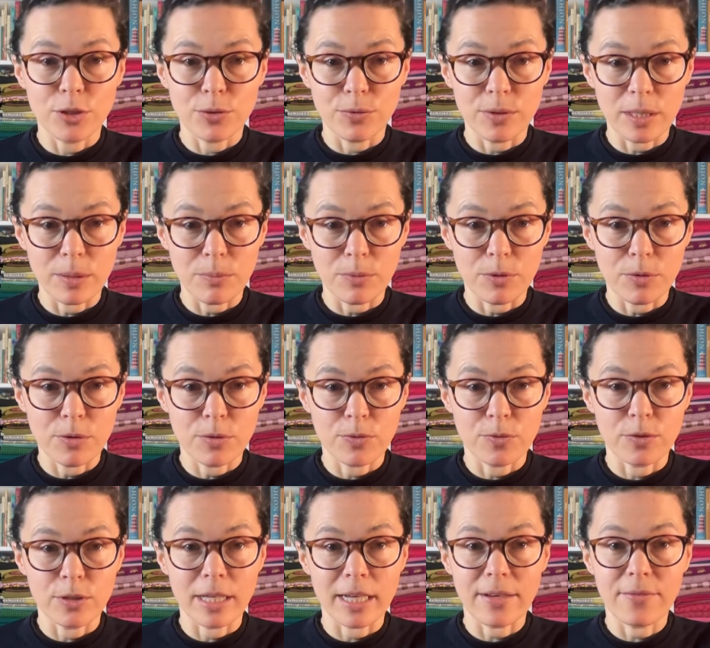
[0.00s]
are really
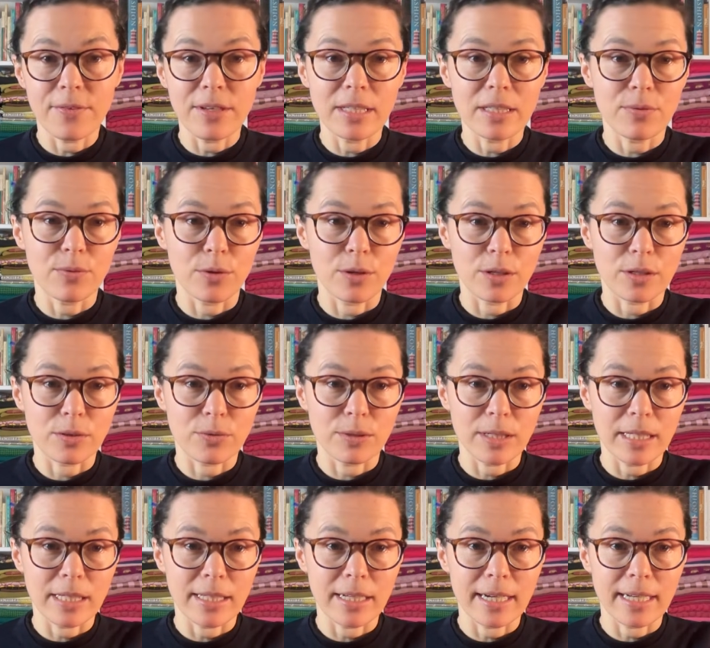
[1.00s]
beautiful, like this works
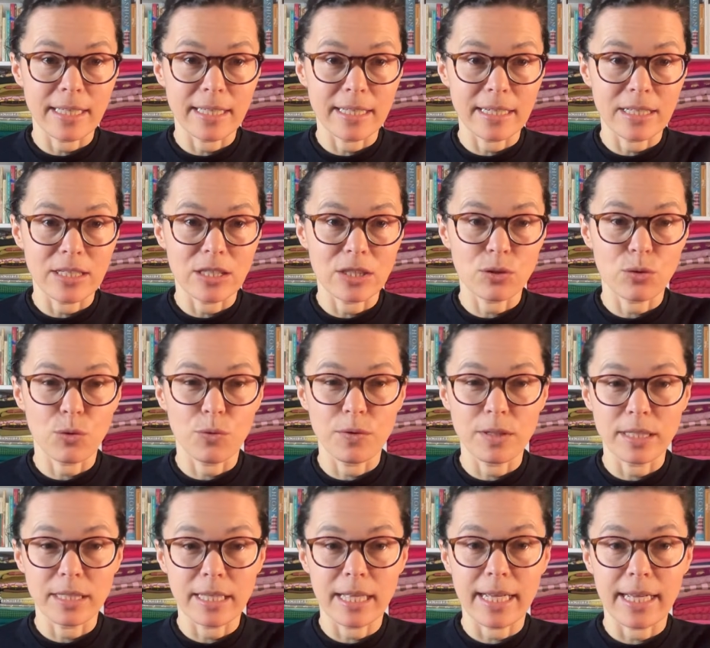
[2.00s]
really nice, and it's just all
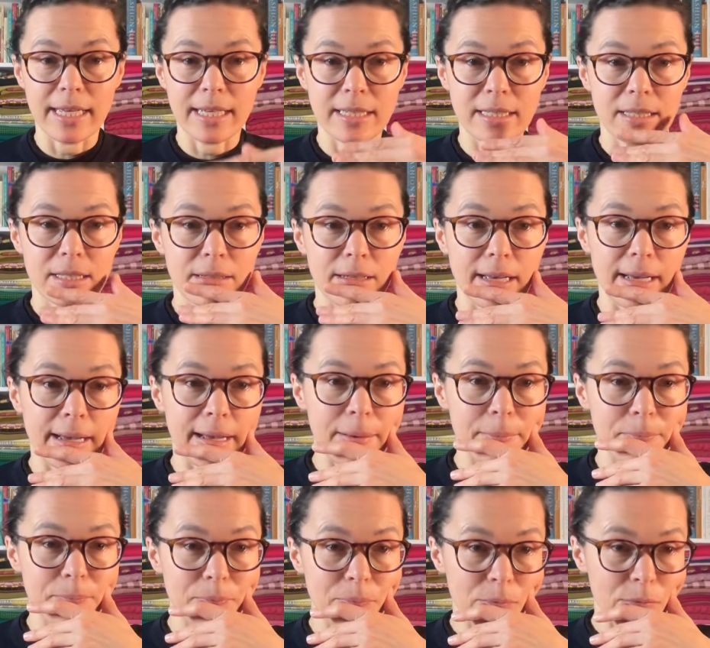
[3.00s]
these layers
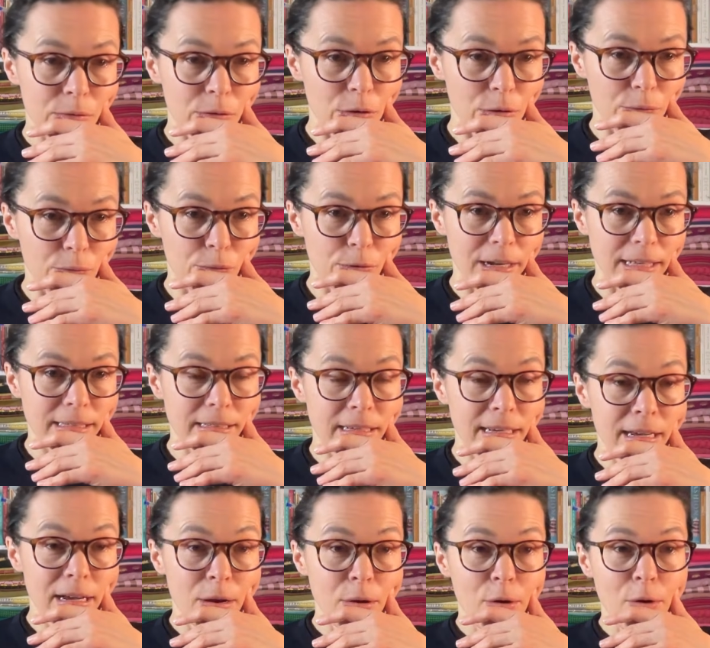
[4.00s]
of red.
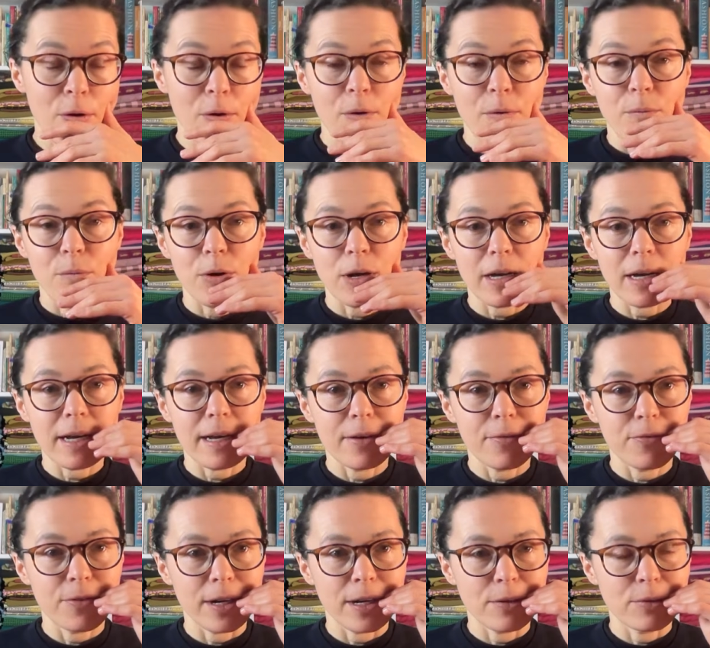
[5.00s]
What I
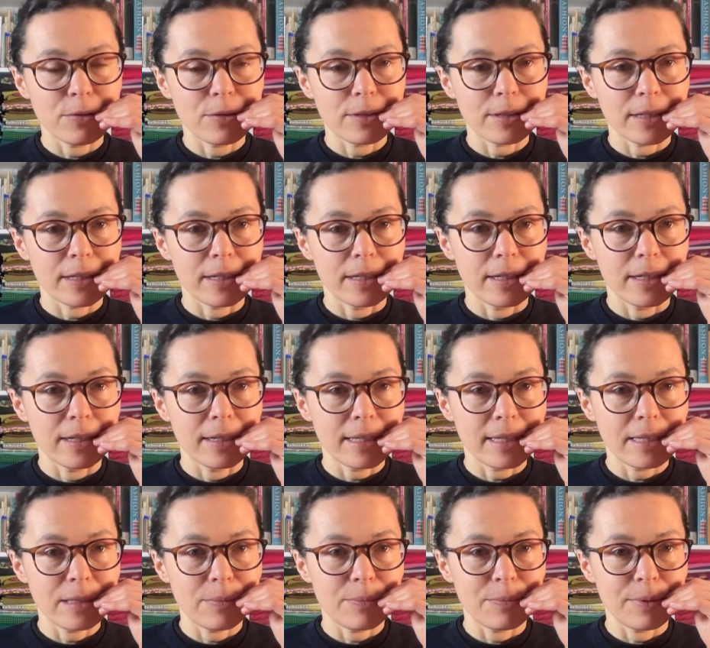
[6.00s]
found a
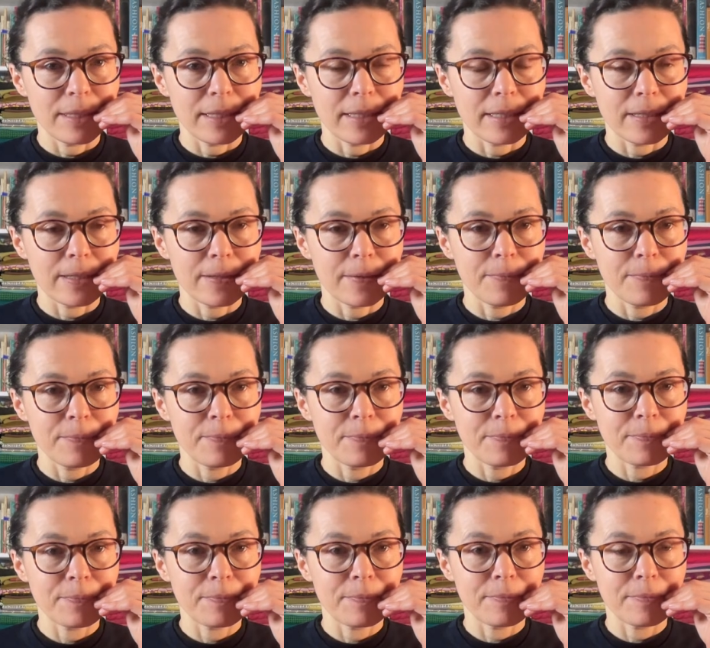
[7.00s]
little bit
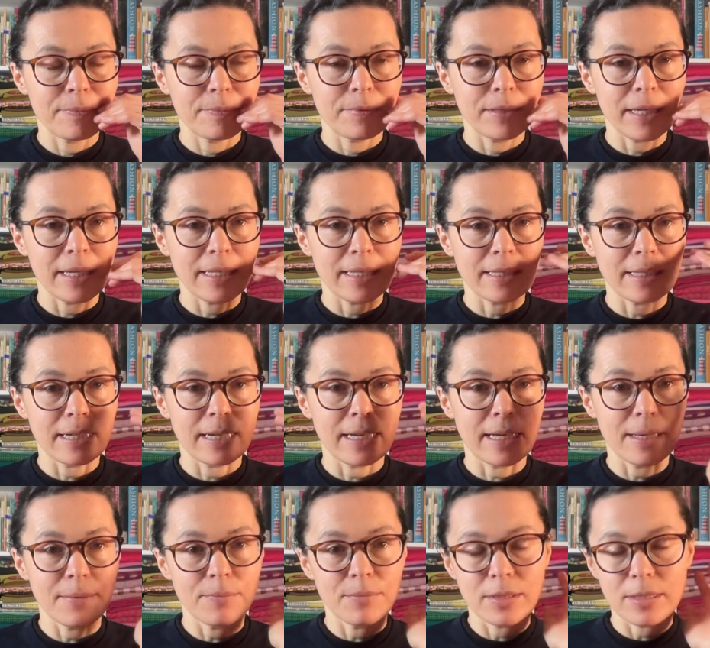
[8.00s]
at
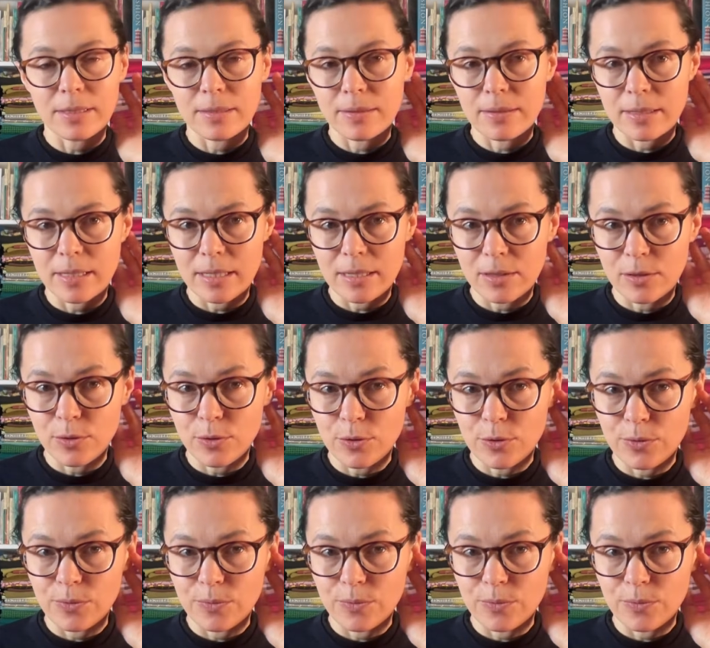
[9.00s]
times didn't